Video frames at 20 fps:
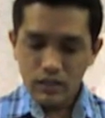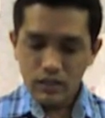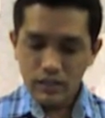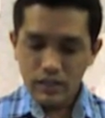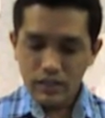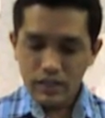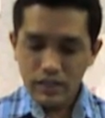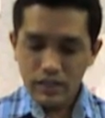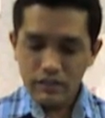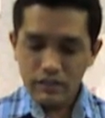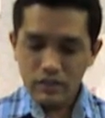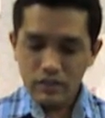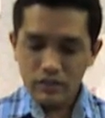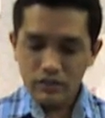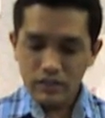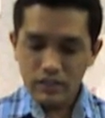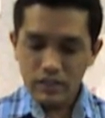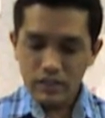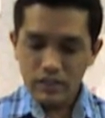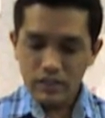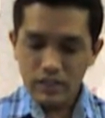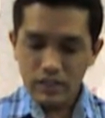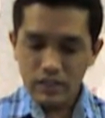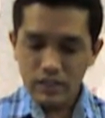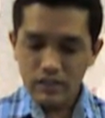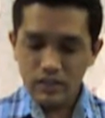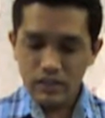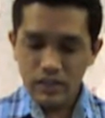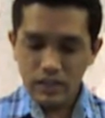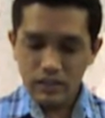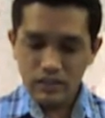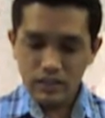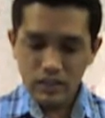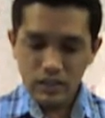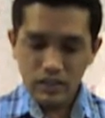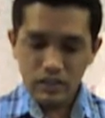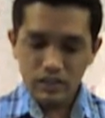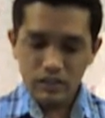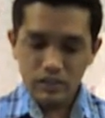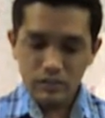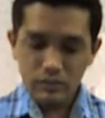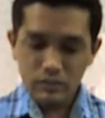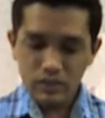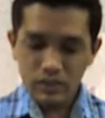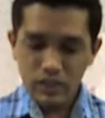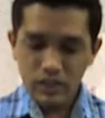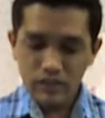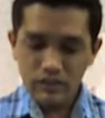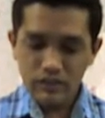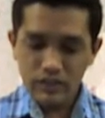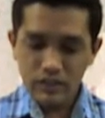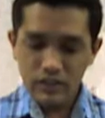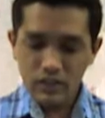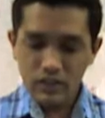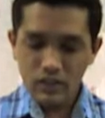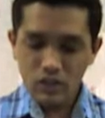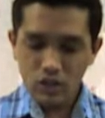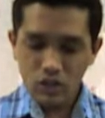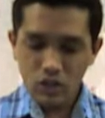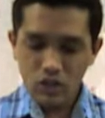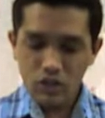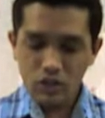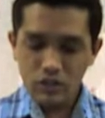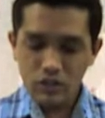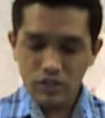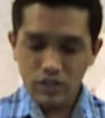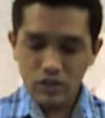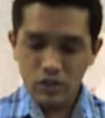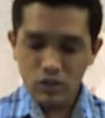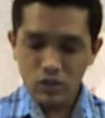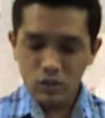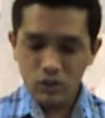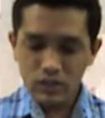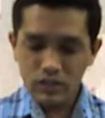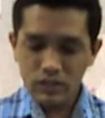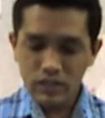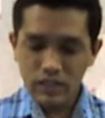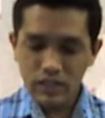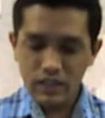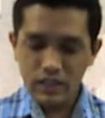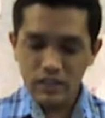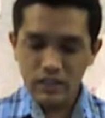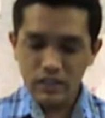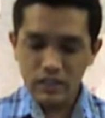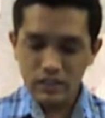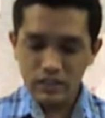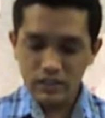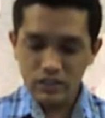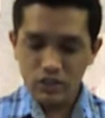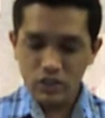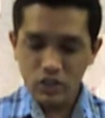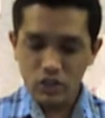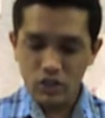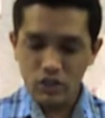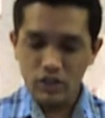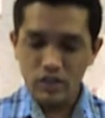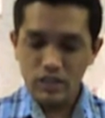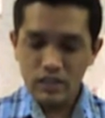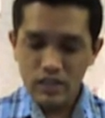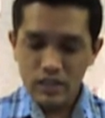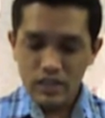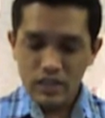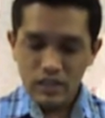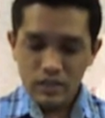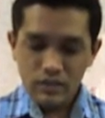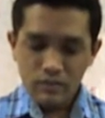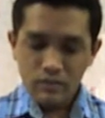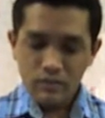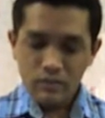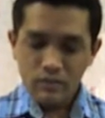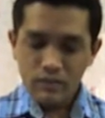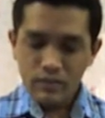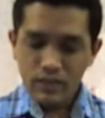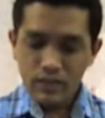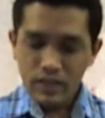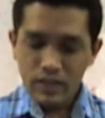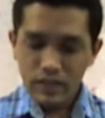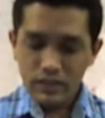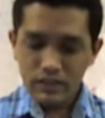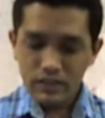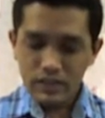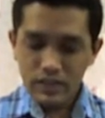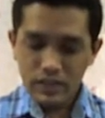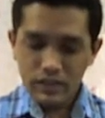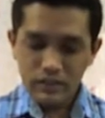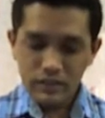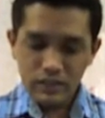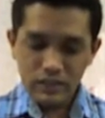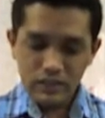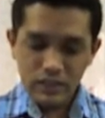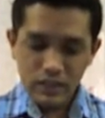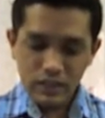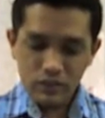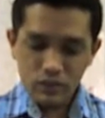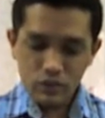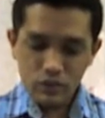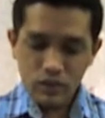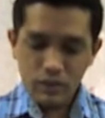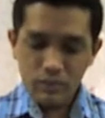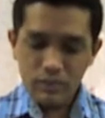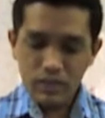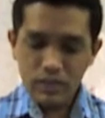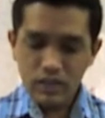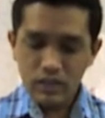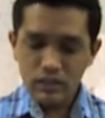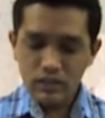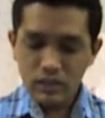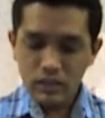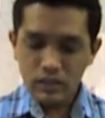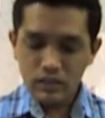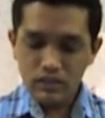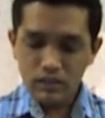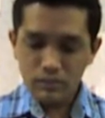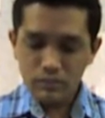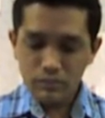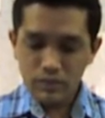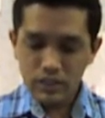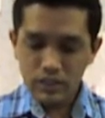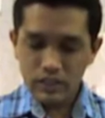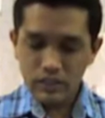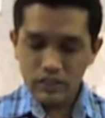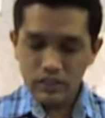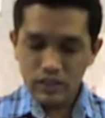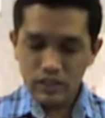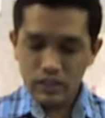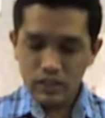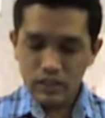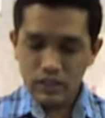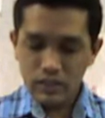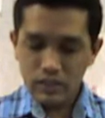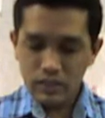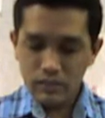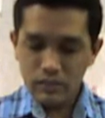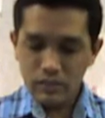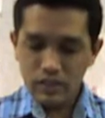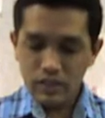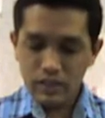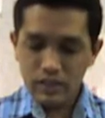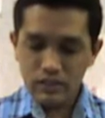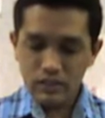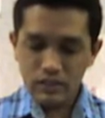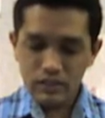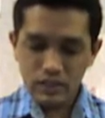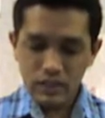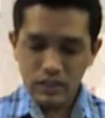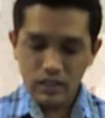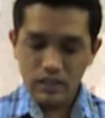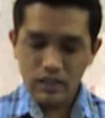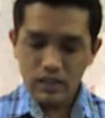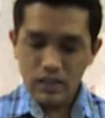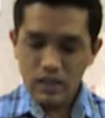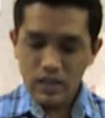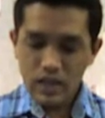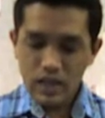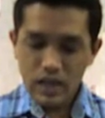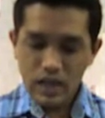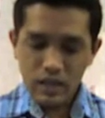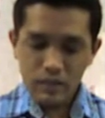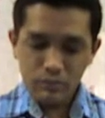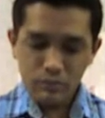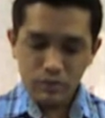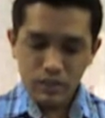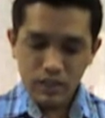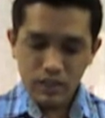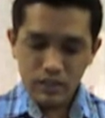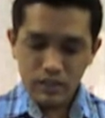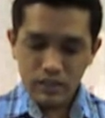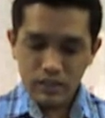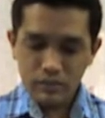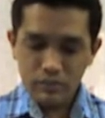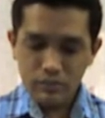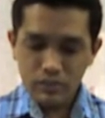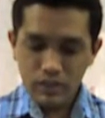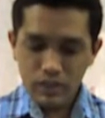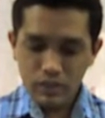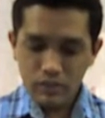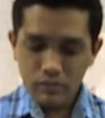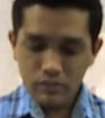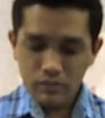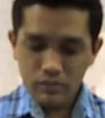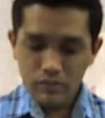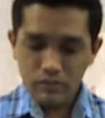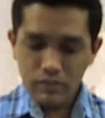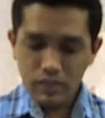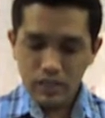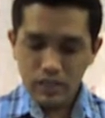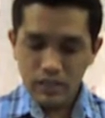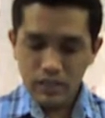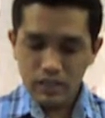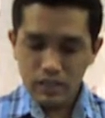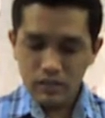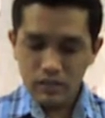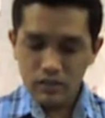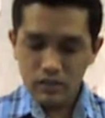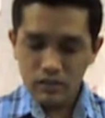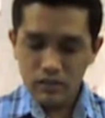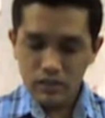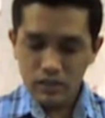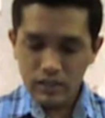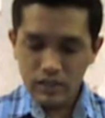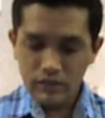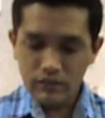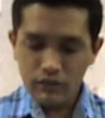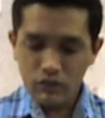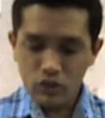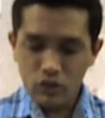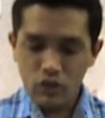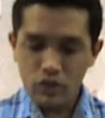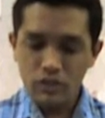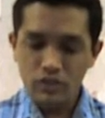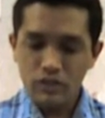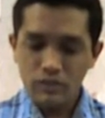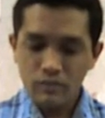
King David of Israel encouraged himself in the Lord Jehovah Jireh his God. And David said to Abiathar the priest, Ahimelech's son, I pray thee bring me hither the ephod.